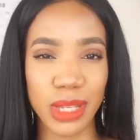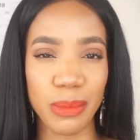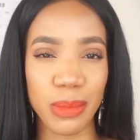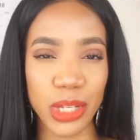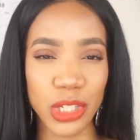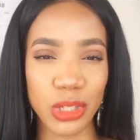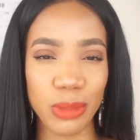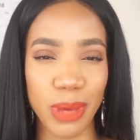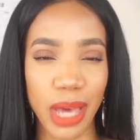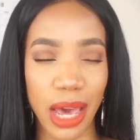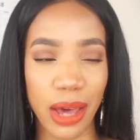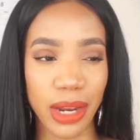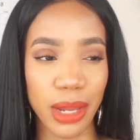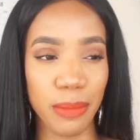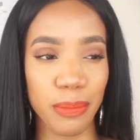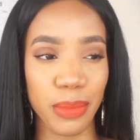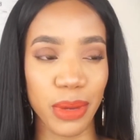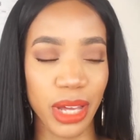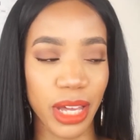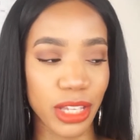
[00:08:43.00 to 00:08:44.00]
much about
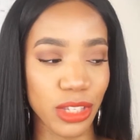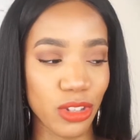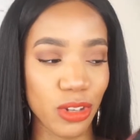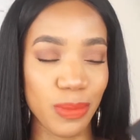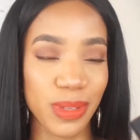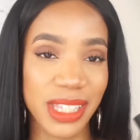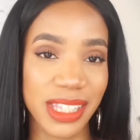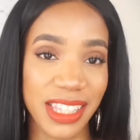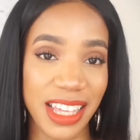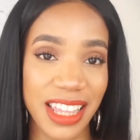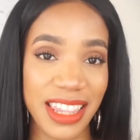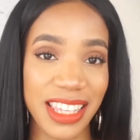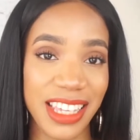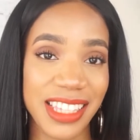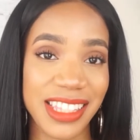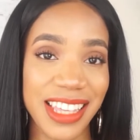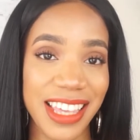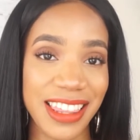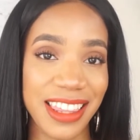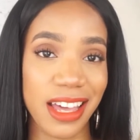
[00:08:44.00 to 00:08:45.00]
it, but you'll be seeing
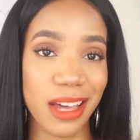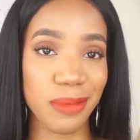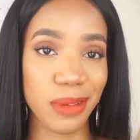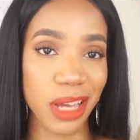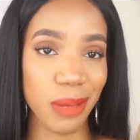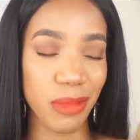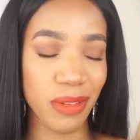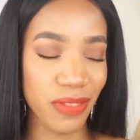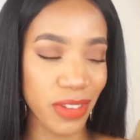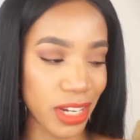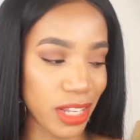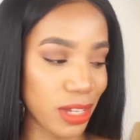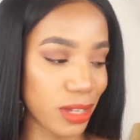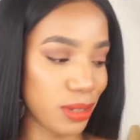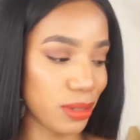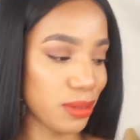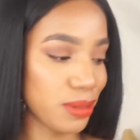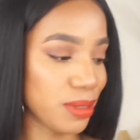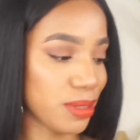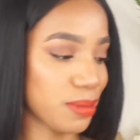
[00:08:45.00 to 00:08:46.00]
these in the upcoming
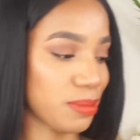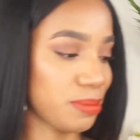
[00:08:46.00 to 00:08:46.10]
videos.